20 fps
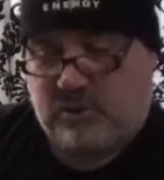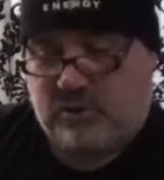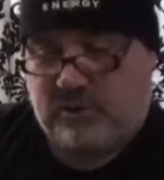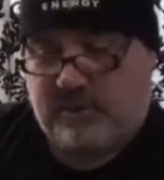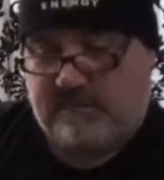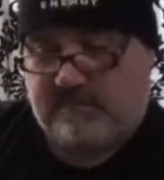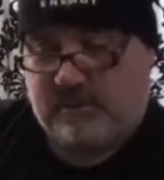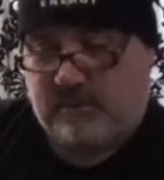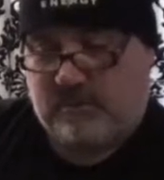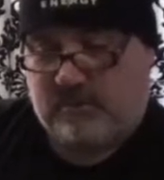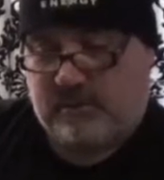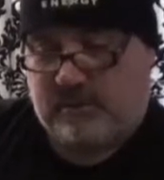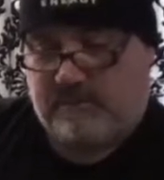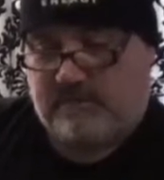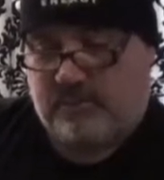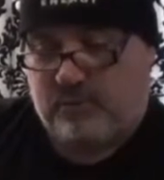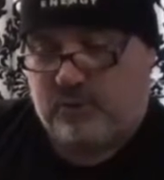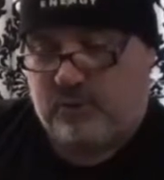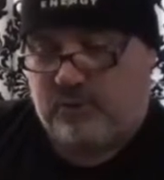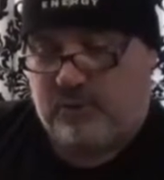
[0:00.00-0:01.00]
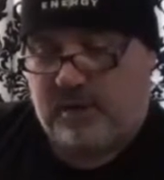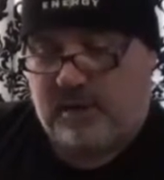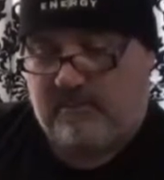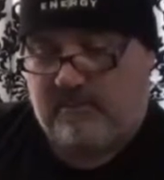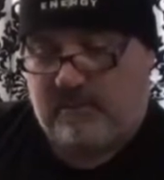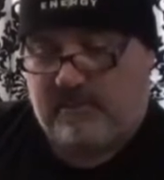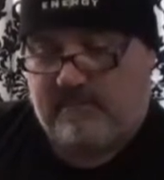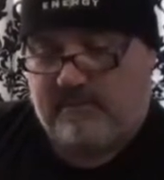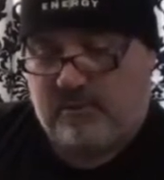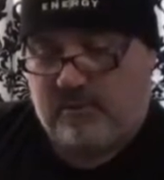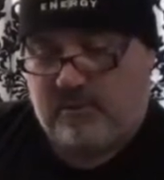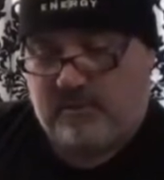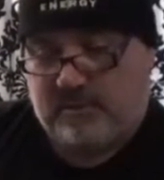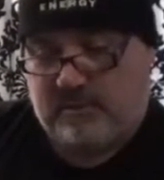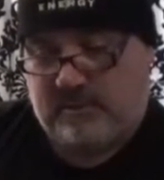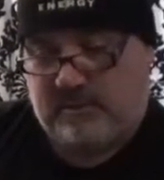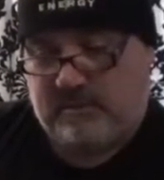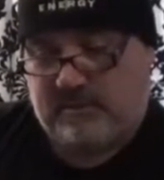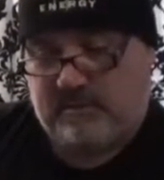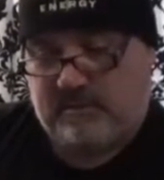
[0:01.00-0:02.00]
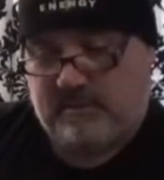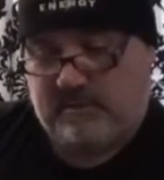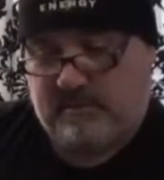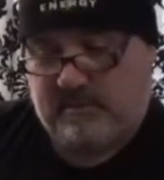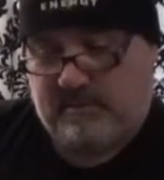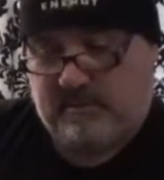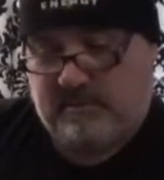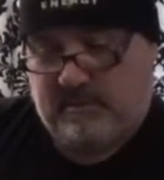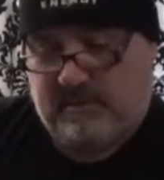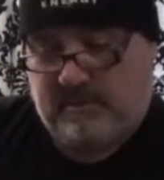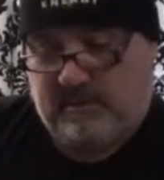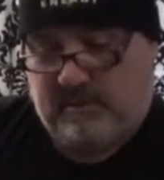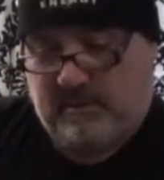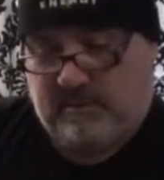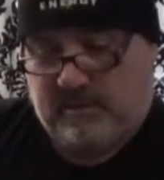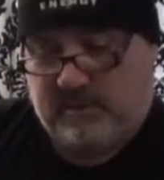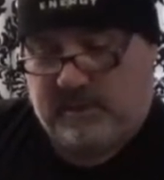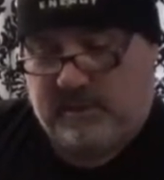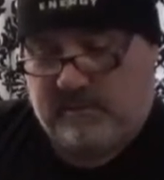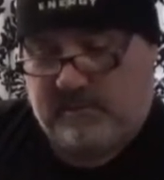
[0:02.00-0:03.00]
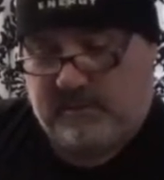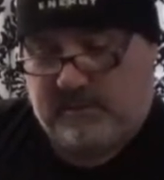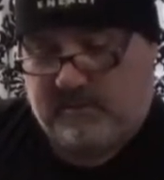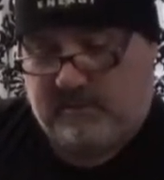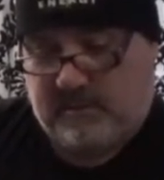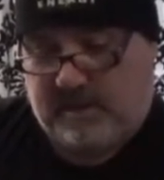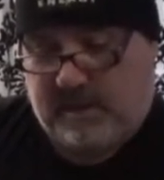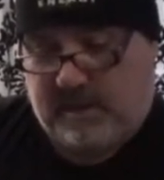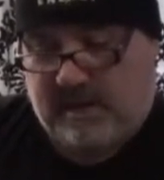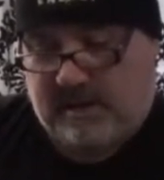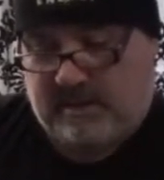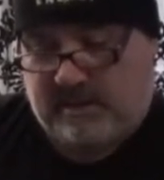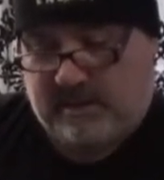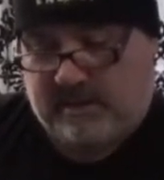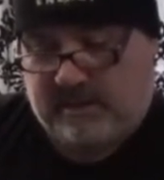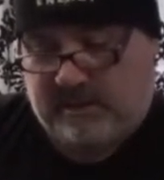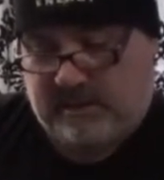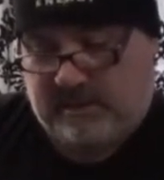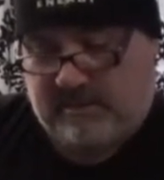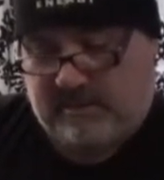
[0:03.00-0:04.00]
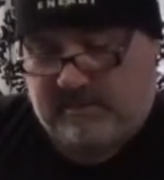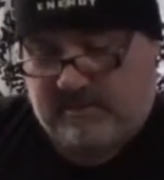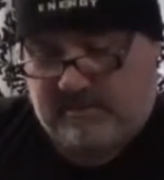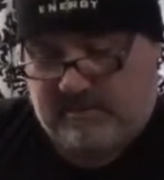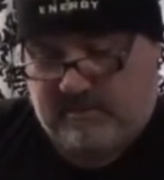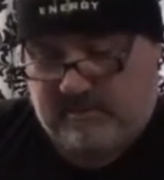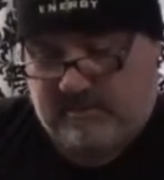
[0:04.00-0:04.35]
shifter with the push-down reverse. Let's give you some of the highlights here.